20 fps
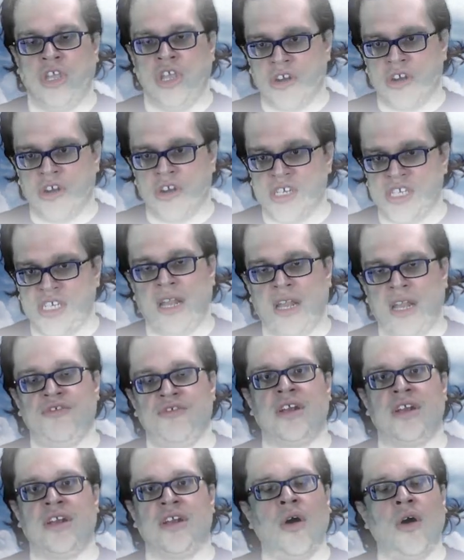
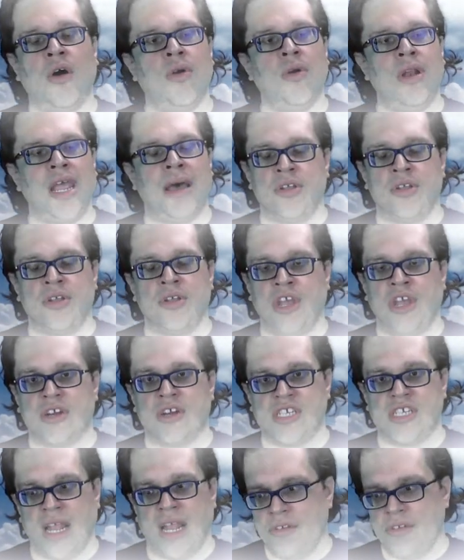yourself and only about
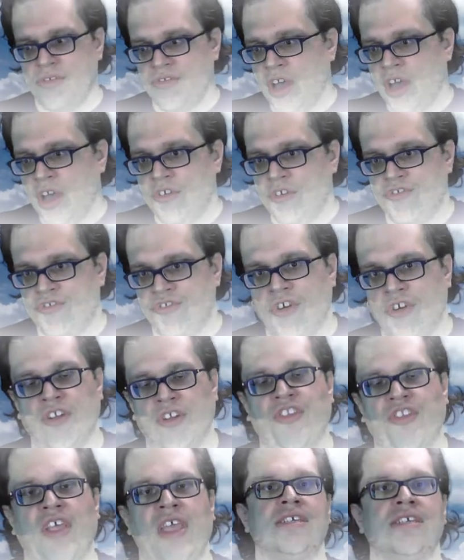yourself
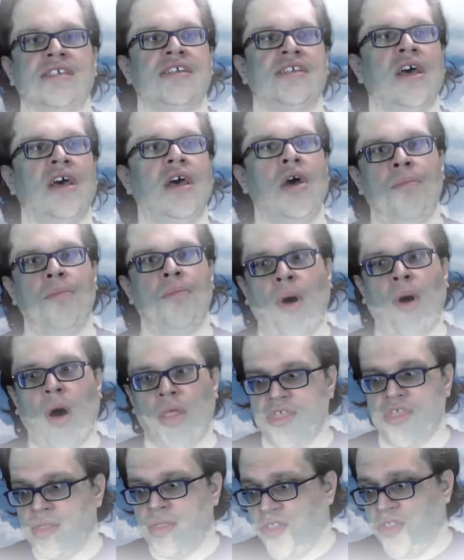for this month.